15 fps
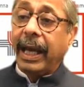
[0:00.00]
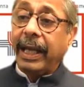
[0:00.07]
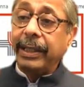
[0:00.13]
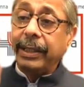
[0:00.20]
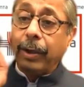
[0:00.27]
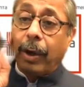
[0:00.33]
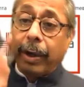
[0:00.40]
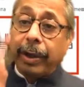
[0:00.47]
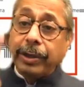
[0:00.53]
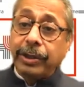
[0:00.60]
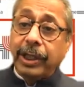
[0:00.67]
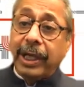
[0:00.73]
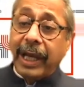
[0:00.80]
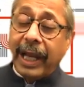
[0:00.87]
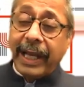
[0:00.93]
And the
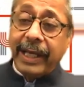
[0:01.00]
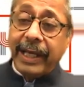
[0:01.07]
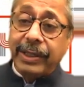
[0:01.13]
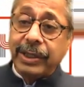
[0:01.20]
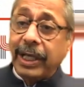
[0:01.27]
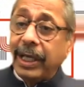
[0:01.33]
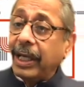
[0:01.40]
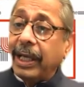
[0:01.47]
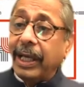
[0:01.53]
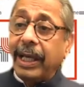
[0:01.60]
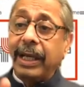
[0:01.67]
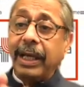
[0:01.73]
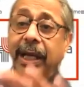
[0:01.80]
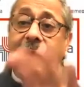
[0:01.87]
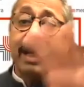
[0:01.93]
origin lies
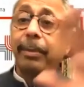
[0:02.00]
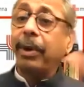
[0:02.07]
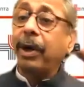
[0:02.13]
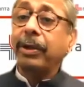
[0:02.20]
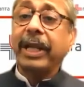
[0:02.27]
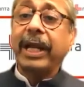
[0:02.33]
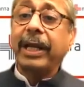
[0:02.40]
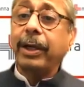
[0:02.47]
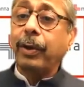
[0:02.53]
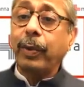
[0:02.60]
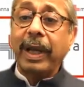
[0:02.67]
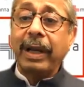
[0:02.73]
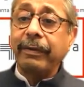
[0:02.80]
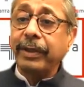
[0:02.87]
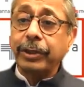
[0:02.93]
in about 10,
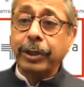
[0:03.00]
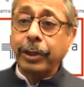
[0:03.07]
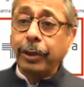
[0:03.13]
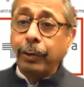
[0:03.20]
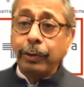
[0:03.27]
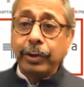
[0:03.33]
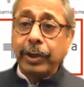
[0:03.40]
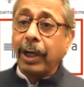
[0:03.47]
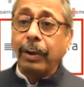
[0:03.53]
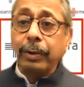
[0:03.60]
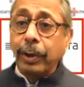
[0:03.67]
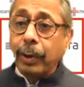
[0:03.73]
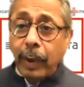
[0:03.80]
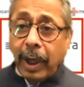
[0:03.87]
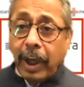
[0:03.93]
12 institutes
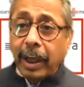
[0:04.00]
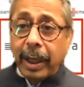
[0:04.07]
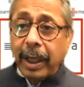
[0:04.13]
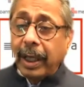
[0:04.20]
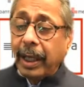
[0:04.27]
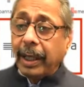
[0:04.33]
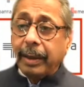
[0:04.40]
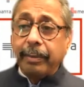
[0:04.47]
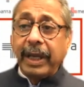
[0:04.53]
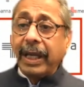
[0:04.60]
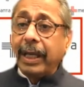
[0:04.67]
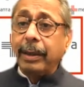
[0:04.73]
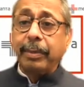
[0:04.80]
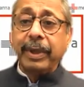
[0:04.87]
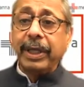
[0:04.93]
around the world.
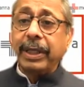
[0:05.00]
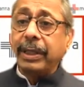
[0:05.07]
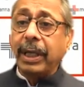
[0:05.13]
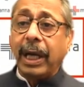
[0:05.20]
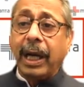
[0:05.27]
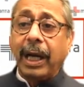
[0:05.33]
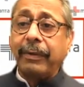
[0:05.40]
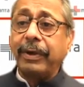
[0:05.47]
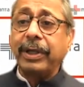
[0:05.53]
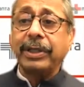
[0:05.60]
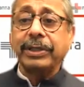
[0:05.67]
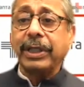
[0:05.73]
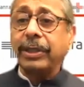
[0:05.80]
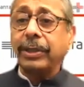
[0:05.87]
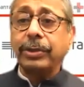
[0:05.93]
May it be the
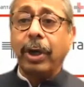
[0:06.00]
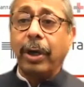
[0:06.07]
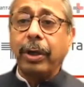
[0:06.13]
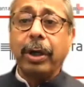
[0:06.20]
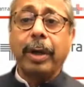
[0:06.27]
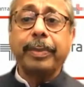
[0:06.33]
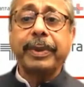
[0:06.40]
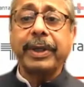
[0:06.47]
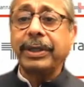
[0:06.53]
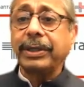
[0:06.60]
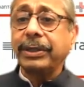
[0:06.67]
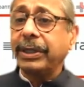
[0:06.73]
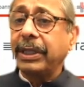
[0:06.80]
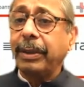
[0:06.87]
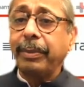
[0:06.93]
Harvards and the Johns
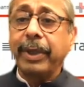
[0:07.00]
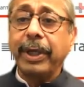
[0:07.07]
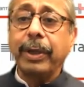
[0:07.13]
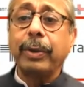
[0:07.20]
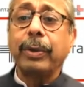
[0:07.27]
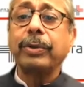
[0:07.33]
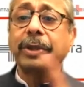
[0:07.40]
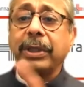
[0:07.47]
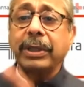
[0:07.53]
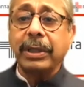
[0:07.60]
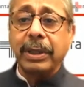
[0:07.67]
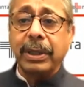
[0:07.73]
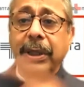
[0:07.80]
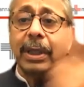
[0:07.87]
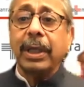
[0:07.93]
Hopkins and the Mayos and
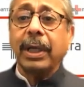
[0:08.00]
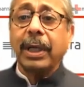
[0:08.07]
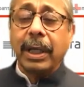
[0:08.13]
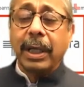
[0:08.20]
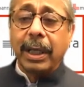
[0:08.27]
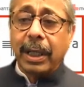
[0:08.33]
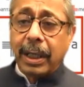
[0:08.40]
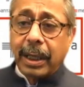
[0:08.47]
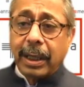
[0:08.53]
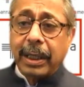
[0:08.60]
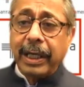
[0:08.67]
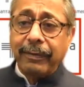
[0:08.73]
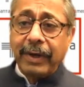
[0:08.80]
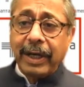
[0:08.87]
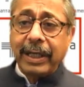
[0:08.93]
the
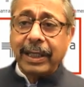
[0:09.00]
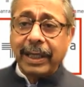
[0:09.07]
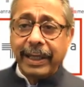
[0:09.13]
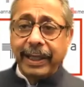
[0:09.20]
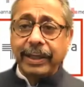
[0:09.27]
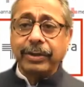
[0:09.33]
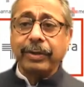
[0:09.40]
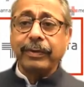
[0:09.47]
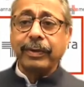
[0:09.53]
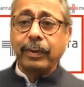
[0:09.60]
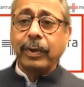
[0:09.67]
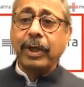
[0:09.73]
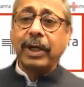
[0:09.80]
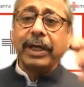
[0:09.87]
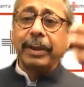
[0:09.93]
Cleveland Clinics of the
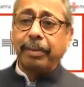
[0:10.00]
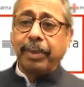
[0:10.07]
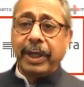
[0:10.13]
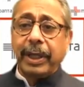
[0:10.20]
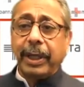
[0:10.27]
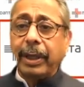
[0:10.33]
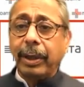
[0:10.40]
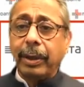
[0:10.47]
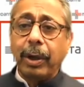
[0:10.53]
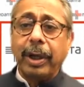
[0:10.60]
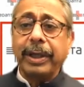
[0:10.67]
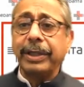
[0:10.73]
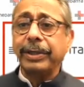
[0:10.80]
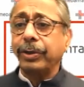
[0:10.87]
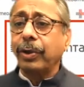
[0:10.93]
world, Imperial
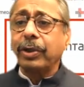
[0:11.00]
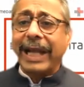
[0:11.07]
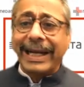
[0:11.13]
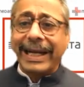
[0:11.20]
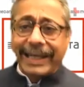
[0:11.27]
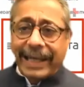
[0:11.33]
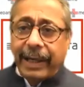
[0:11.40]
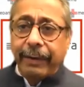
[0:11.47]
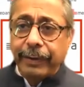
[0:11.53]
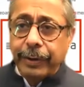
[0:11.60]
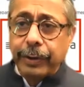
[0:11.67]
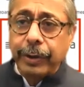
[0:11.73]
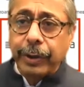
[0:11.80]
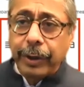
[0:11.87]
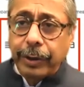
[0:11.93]
College, you know, that kind of
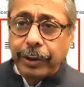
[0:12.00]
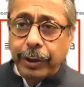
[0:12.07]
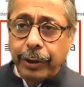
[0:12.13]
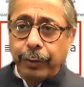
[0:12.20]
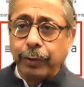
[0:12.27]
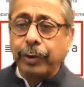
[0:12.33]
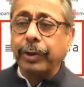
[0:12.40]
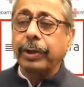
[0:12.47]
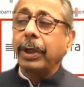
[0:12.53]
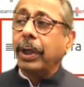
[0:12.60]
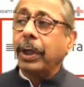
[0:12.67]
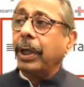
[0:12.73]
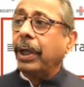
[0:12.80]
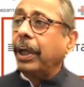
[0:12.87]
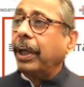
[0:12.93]
institution.